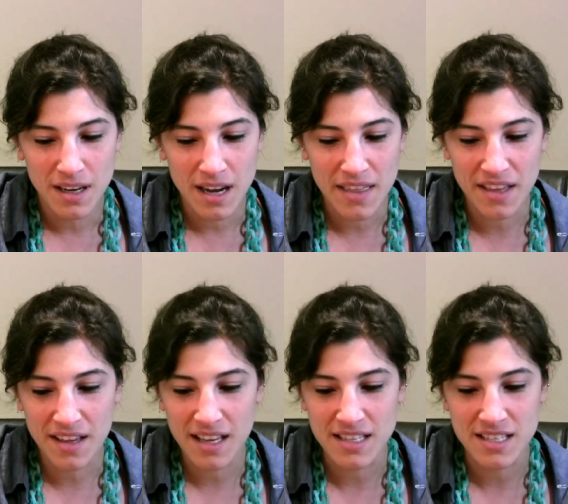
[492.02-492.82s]
I
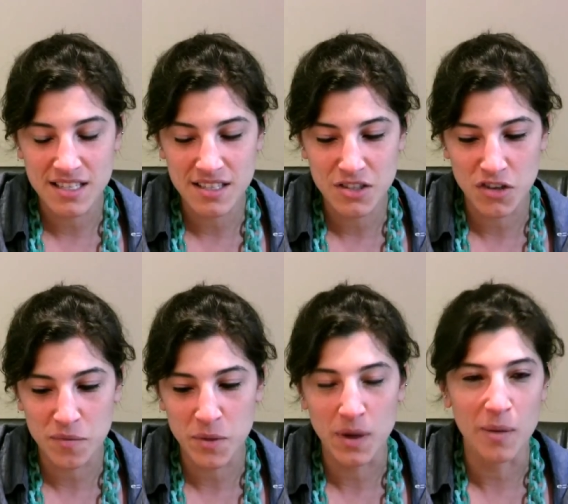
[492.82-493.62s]
think it's served
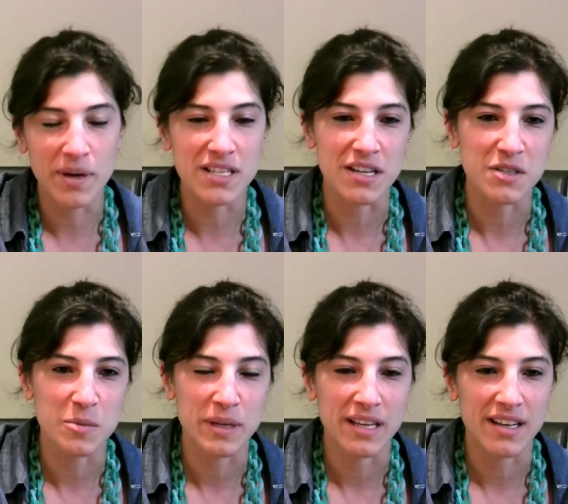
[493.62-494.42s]
me well, but it's also
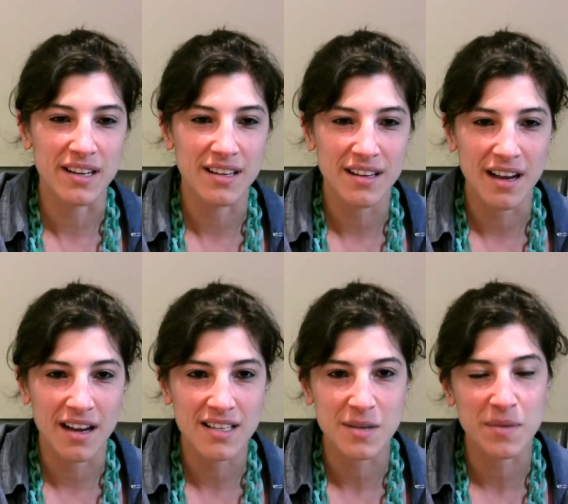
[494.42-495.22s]
been
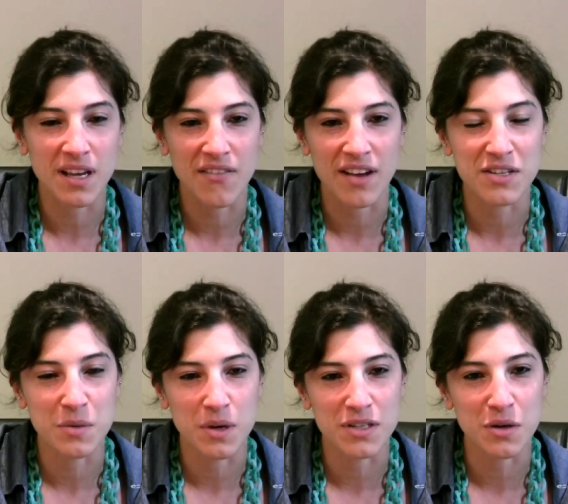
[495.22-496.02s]
something I've had to
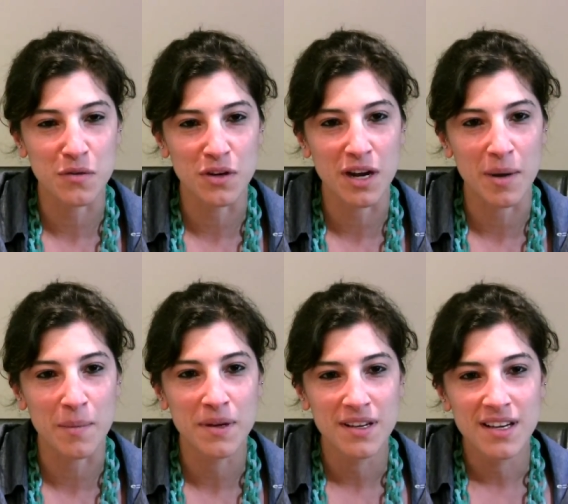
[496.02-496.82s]
work to
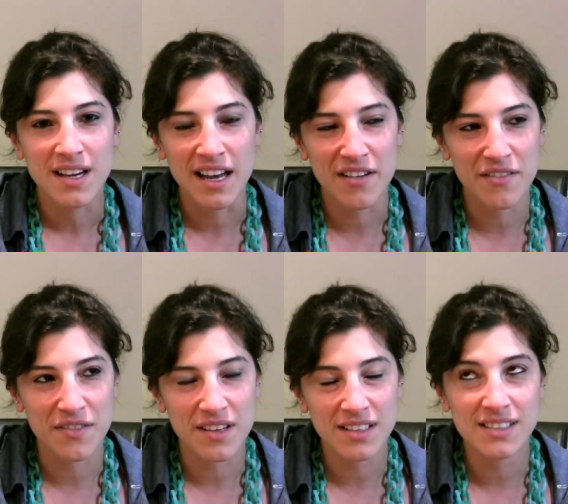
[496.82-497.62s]
overcome. Kind of
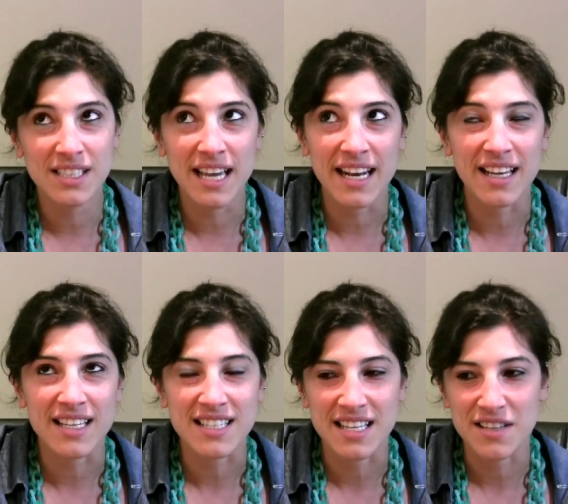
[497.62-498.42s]
gaining a
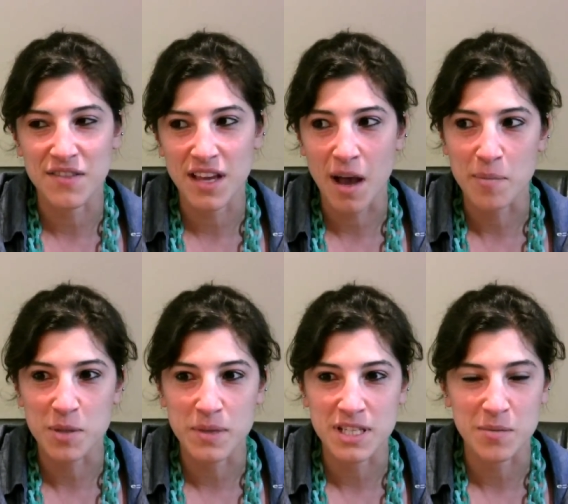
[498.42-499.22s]
sense of the
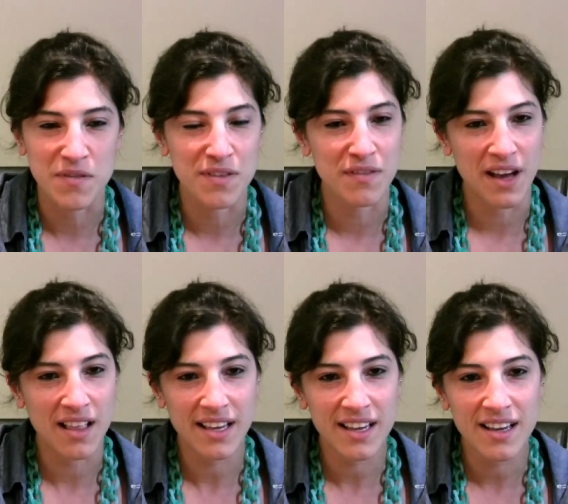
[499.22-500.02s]
optimism of the
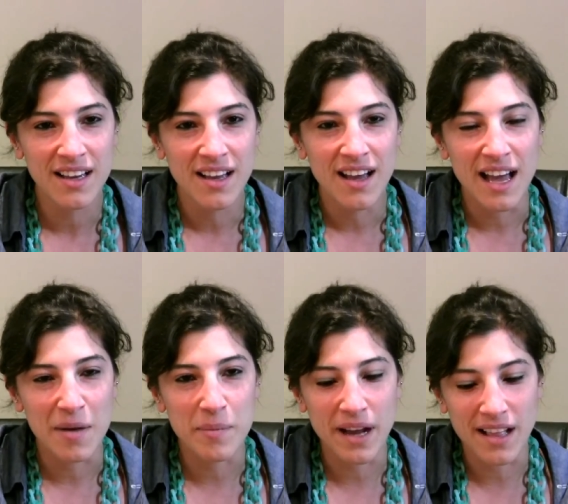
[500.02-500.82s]
valley
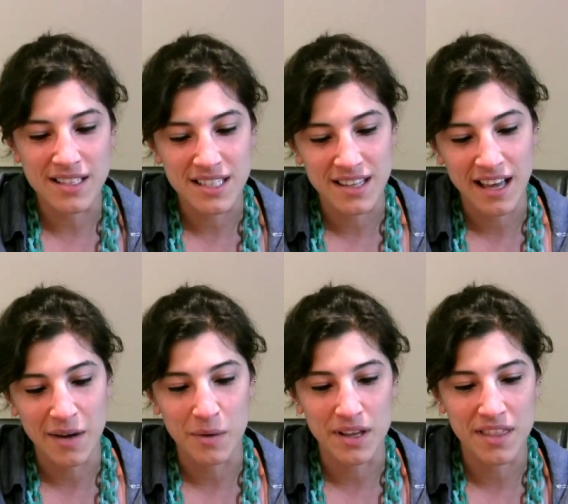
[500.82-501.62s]
and balancing
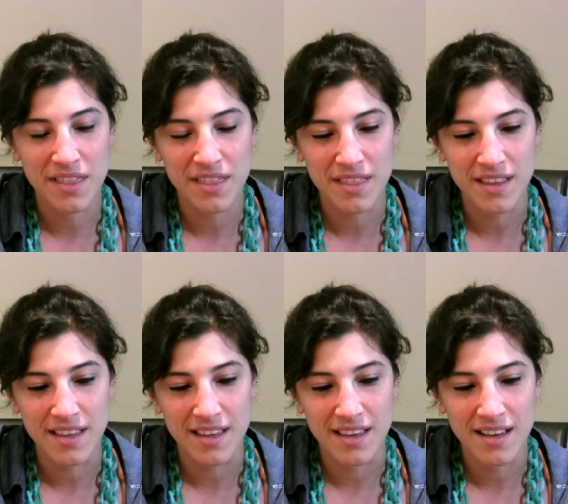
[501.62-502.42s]
that with
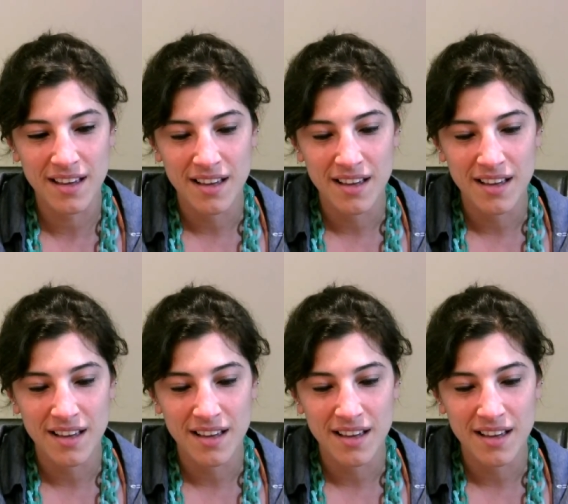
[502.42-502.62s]
the